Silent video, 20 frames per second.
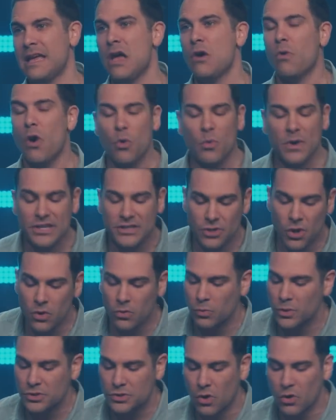Well, we're
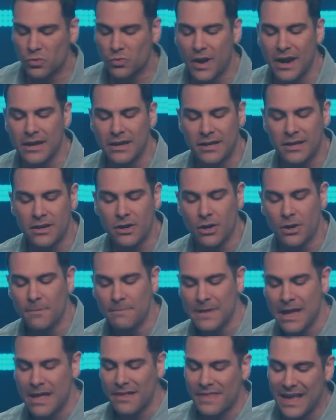told right here
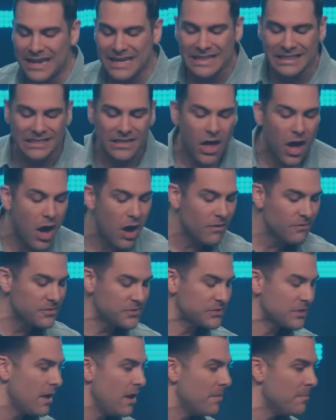that he
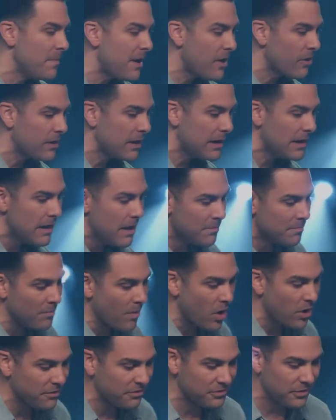loves Mary,
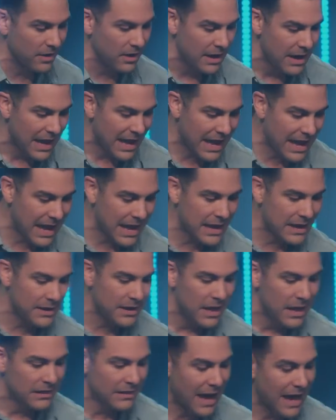Martha,
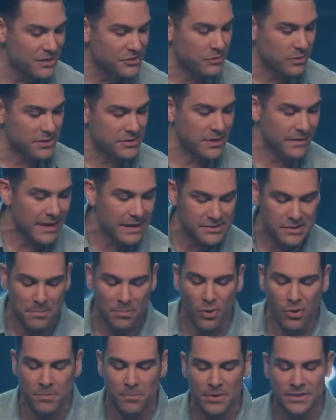and Lazarus, and that's
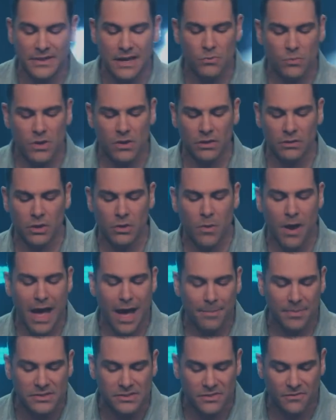important. But then look what
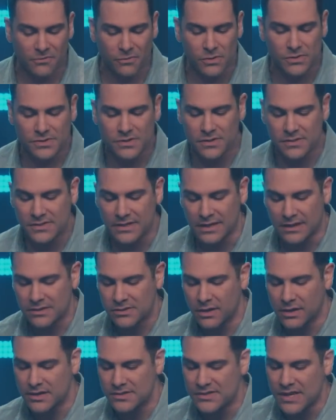happens in verse
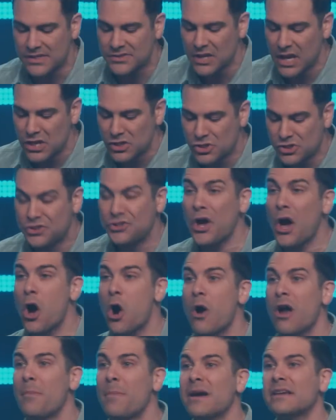6. Look, it says,
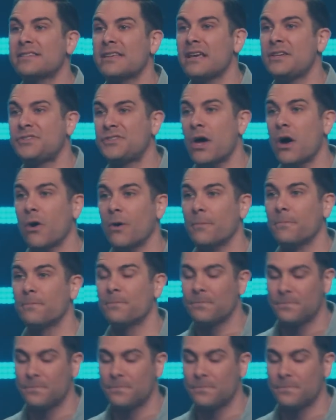so, everybody say so.